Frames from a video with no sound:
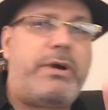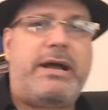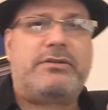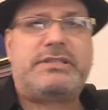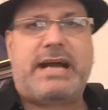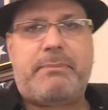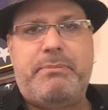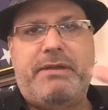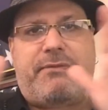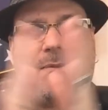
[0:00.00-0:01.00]
Well, Scott
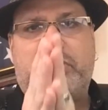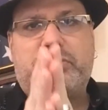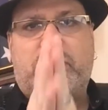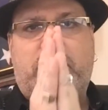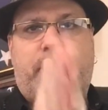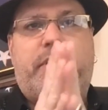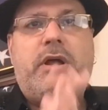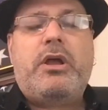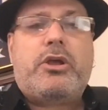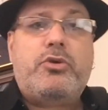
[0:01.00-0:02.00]
B. from Tulsa, Oklahoma.
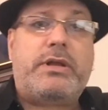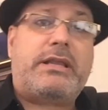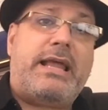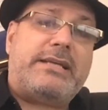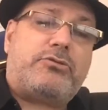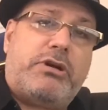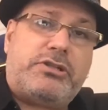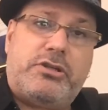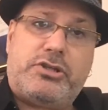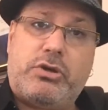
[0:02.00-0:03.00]
You get the last
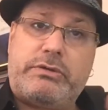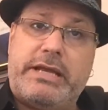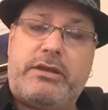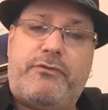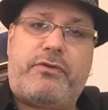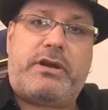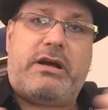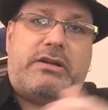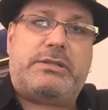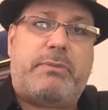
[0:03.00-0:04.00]
question of the show. Thank you for
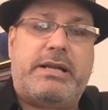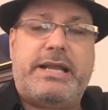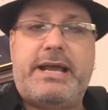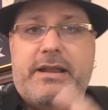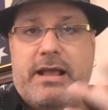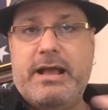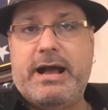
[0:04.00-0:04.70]
acknowledging my dad.